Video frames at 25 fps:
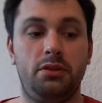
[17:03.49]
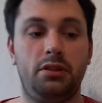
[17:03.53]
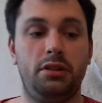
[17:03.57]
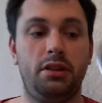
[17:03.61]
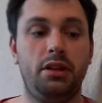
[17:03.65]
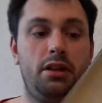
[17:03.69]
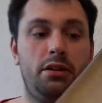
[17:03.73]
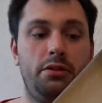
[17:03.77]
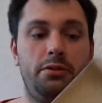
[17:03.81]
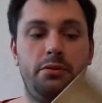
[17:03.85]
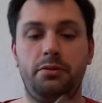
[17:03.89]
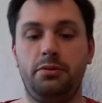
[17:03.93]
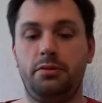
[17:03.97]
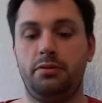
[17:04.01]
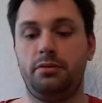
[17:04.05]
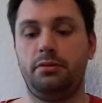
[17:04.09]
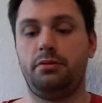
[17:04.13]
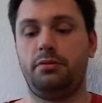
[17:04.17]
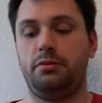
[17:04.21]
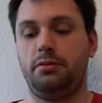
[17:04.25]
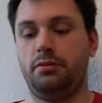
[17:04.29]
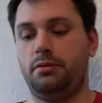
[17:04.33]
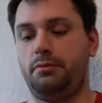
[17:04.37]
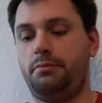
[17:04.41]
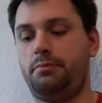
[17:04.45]
I know
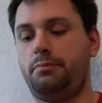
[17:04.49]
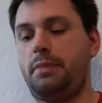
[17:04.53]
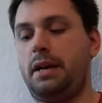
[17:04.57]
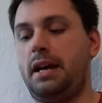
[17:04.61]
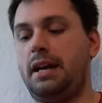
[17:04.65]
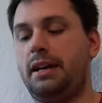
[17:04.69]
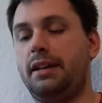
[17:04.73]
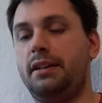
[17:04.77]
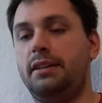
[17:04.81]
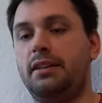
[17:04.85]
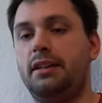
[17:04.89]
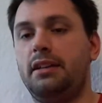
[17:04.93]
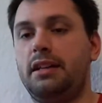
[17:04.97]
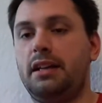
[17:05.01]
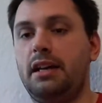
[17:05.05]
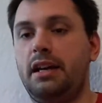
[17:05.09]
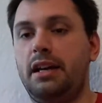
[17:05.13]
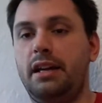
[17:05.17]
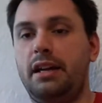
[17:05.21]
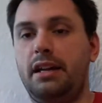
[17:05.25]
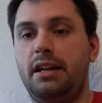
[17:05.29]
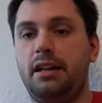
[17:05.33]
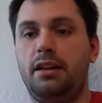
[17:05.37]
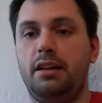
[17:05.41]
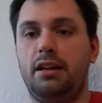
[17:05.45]
back in the
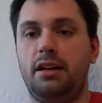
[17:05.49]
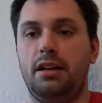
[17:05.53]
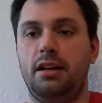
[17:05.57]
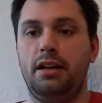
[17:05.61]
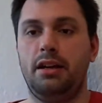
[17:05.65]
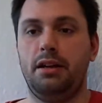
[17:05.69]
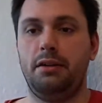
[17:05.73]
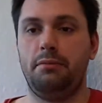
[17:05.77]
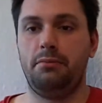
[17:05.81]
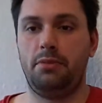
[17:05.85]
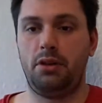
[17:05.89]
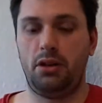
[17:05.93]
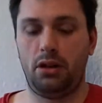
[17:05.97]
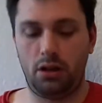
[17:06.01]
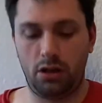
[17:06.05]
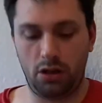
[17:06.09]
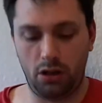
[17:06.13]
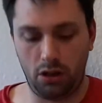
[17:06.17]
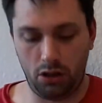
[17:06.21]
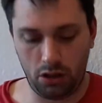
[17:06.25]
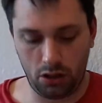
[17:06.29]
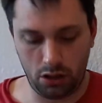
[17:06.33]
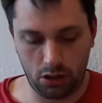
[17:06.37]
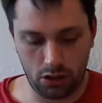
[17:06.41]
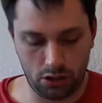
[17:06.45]
day, a
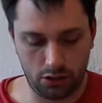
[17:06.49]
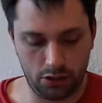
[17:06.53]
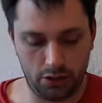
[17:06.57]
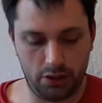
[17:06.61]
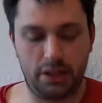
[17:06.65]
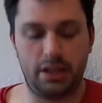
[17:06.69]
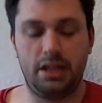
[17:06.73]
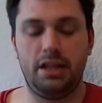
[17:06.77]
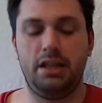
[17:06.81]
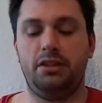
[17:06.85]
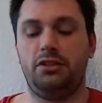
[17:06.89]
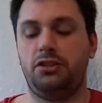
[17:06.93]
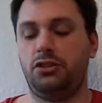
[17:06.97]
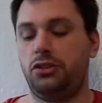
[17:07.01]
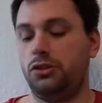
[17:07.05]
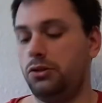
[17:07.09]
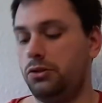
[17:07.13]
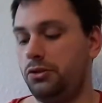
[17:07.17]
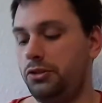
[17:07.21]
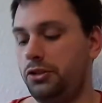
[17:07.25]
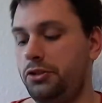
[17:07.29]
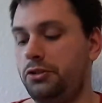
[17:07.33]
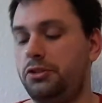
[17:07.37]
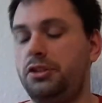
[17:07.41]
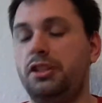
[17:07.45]
lot of the
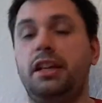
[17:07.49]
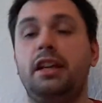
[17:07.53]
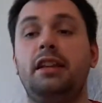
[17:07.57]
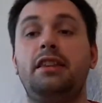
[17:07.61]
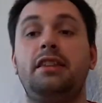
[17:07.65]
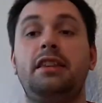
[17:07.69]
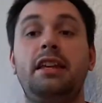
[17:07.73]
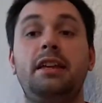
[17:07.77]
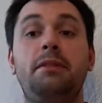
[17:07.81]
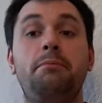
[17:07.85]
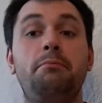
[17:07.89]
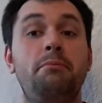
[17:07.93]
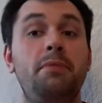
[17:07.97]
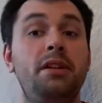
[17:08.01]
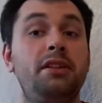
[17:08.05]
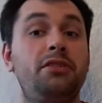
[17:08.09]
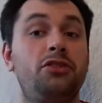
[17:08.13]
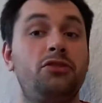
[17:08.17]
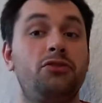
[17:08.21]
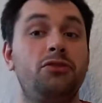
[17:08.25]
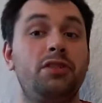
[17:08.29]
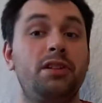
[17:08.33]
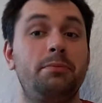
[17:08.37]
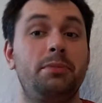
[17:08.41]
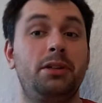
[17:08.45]
stores used to get the
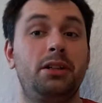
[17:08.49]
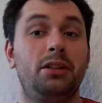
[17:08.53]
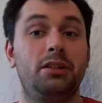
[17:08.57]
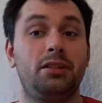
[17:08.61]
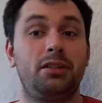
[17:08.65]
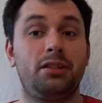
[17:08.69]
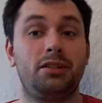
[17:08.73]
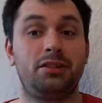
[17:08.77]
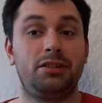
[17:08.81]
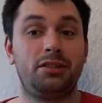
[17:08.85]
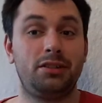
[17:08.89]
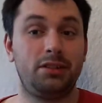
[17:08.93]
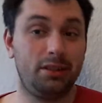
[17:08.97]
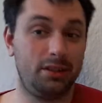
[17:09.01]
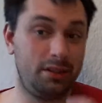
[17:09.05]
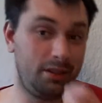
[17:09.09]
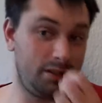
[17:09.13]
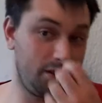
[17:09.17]
mystery box.